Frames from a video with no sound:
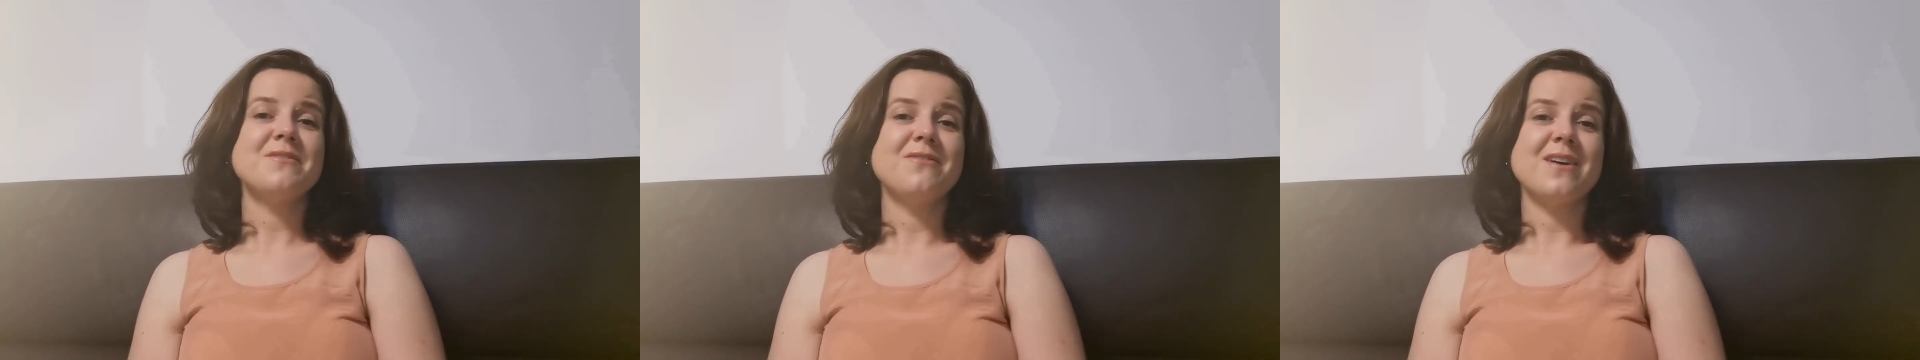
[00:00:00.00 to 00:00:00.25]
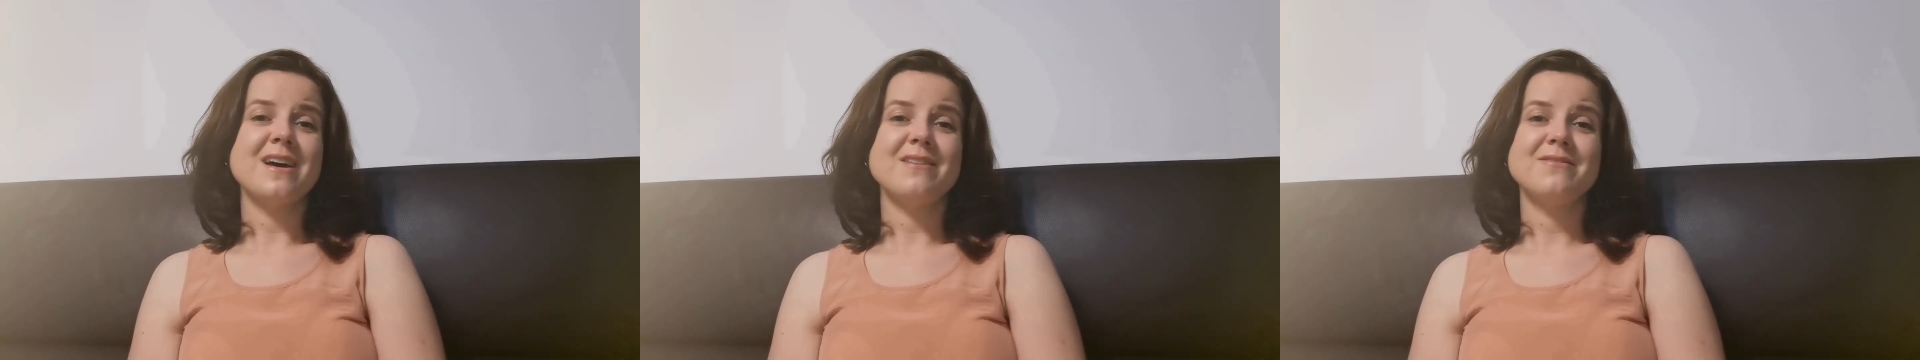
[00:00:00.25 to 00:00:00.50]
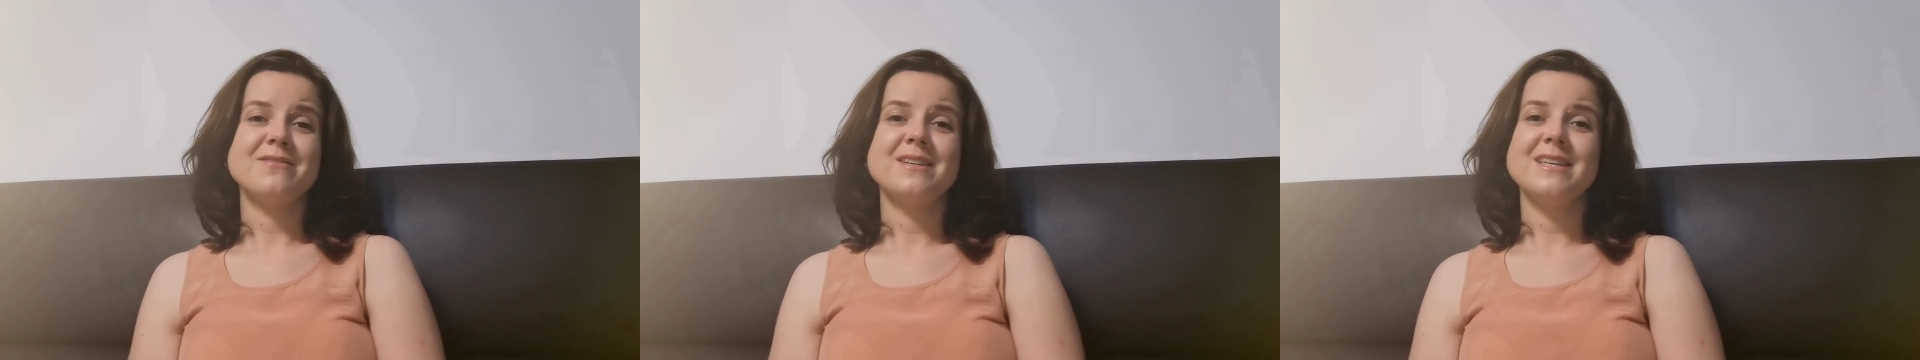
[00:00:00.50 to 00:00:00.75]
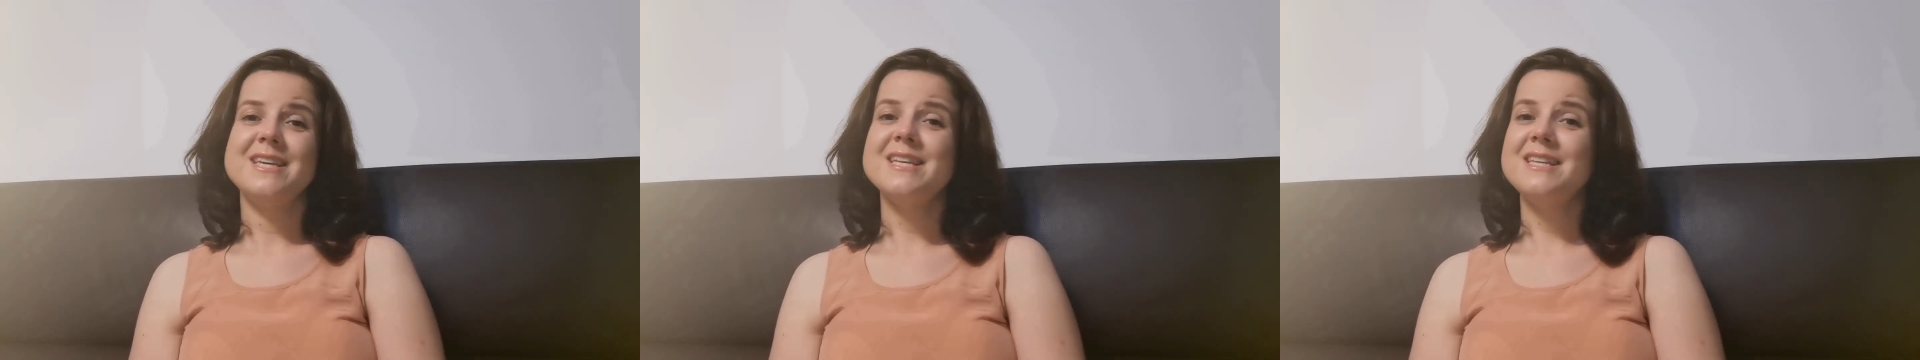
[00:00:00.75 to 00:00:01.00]
Number
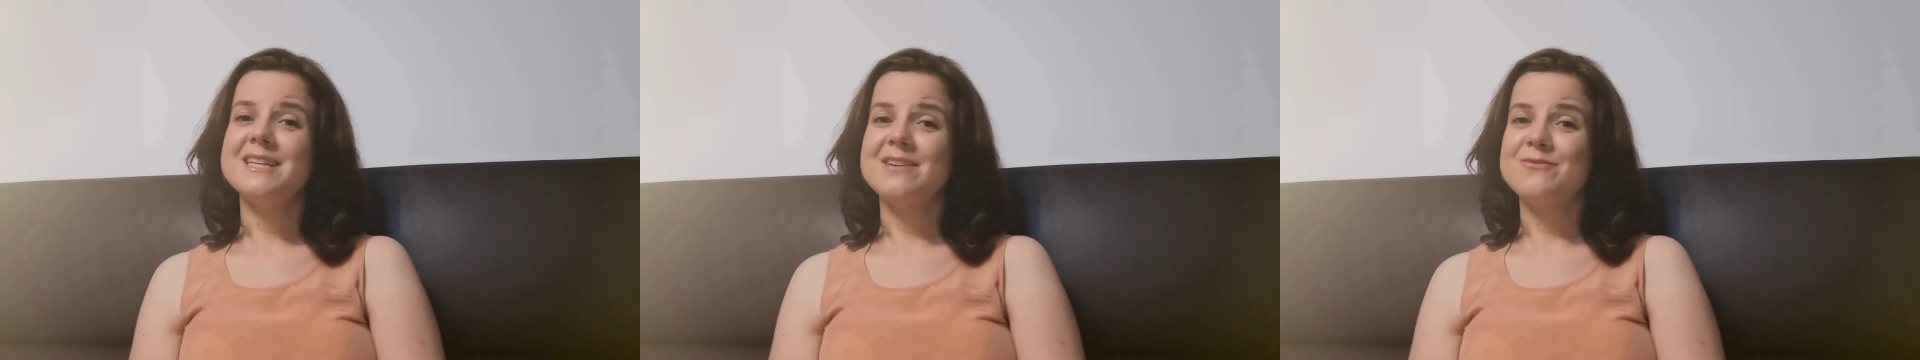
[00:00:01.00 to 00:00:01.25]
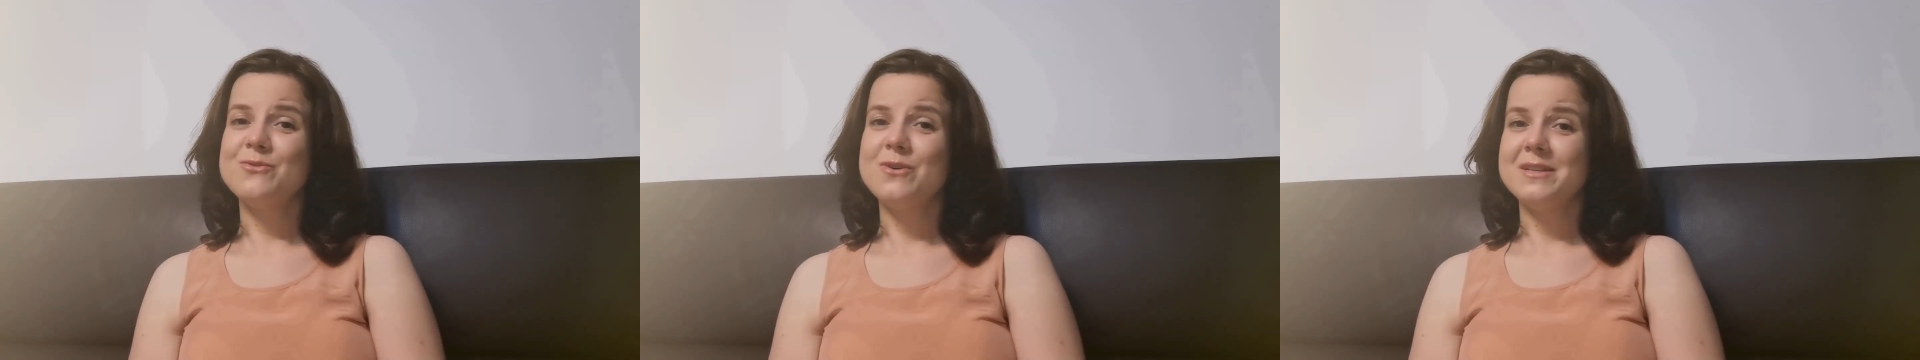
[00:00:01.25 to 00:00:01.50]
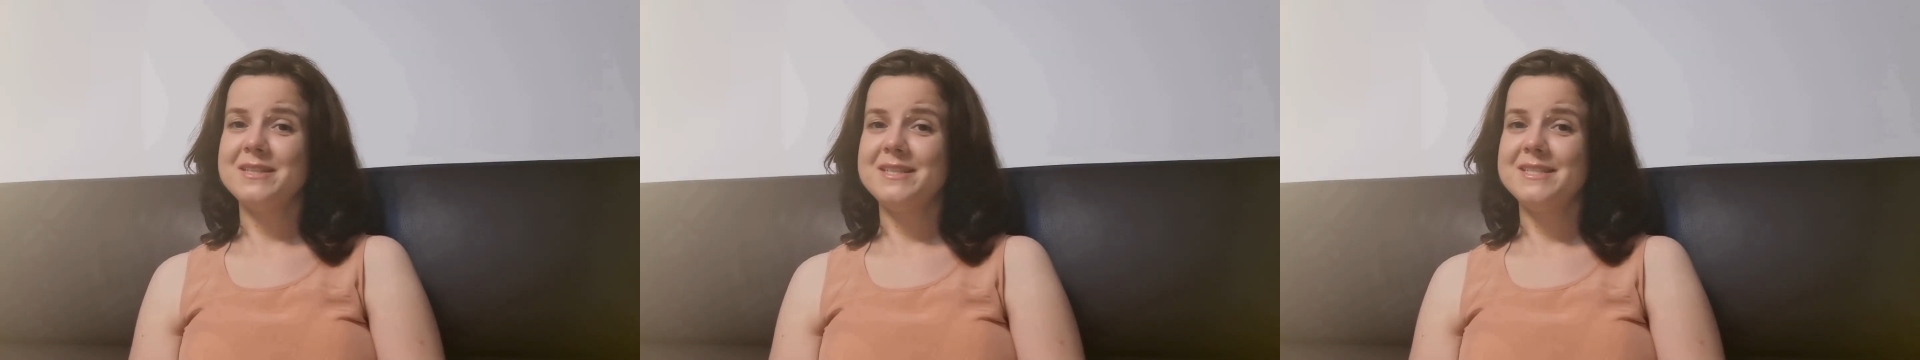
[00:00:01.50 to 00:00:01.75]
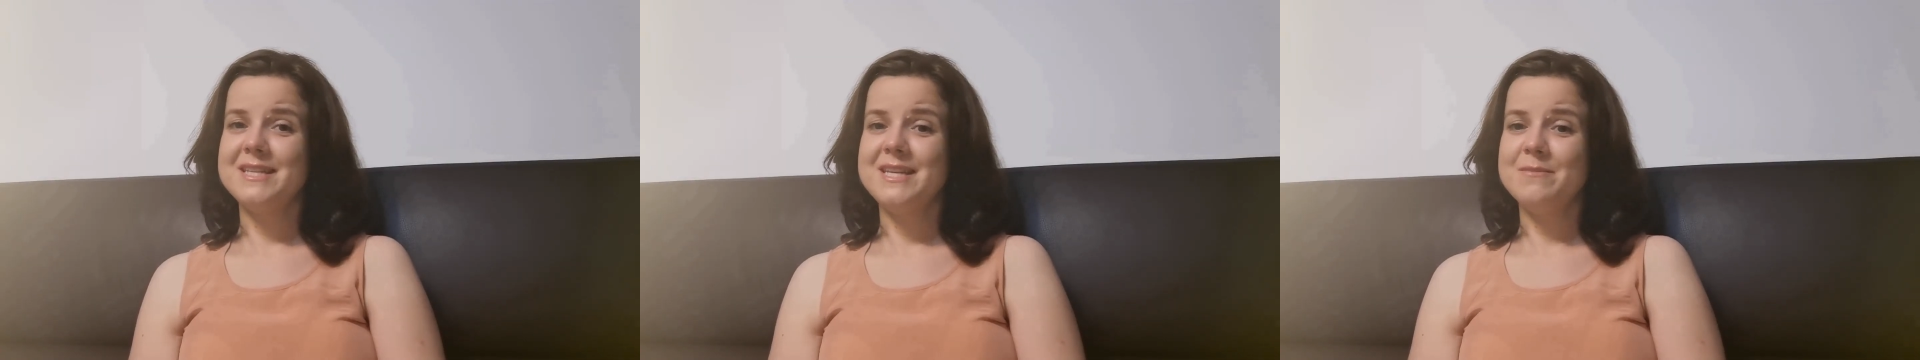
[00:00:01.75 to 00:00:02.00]
5. Get enough
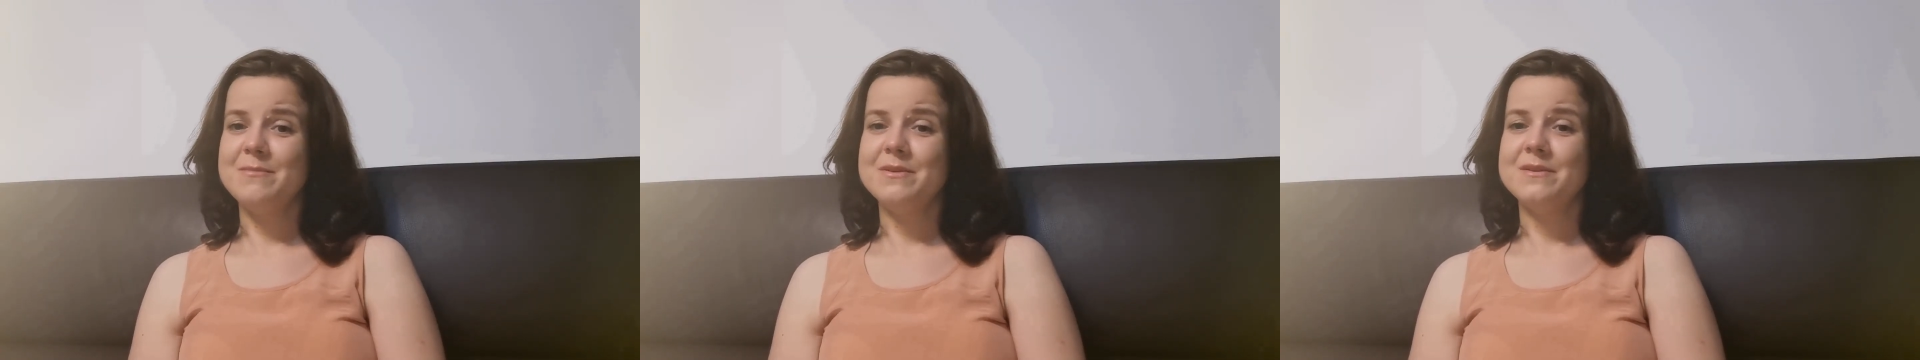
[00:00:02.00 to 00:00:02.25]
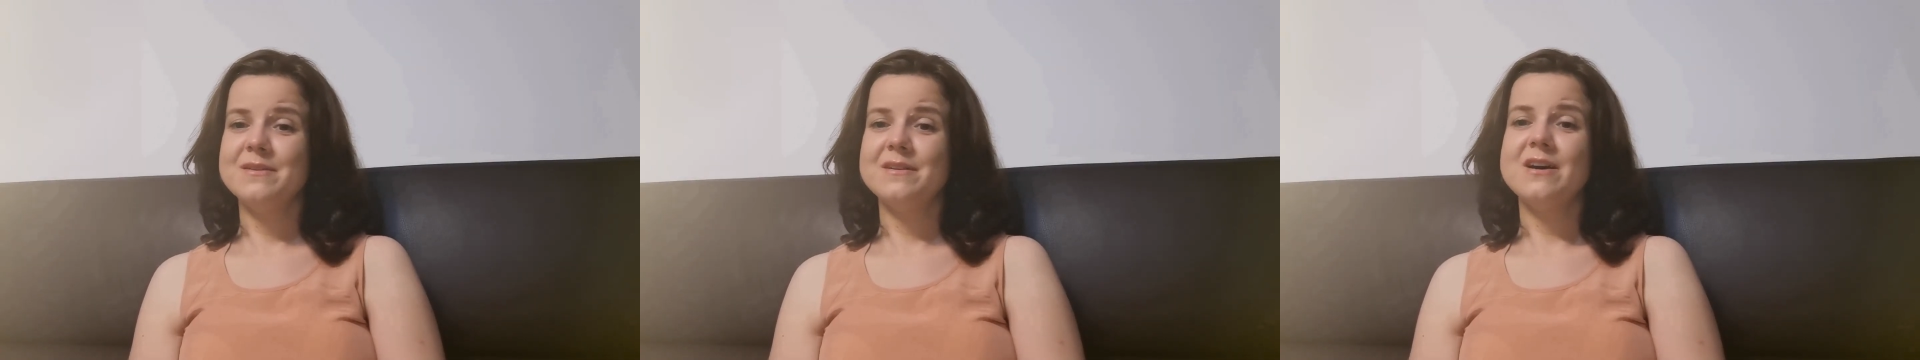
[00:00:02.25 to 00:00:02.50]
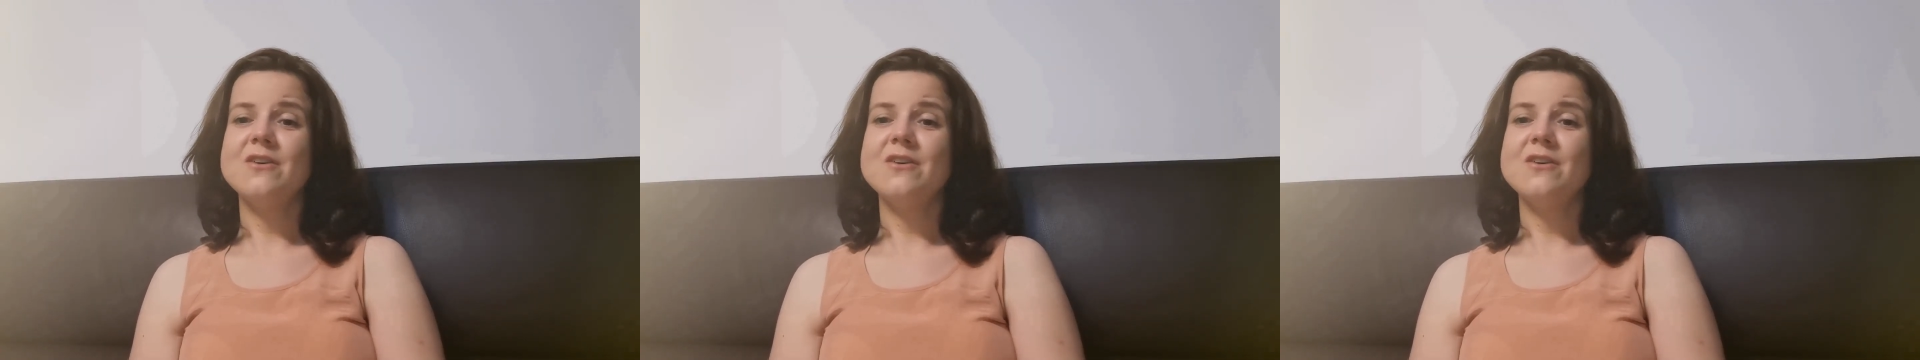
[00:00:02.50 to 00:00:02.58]
quality sleep.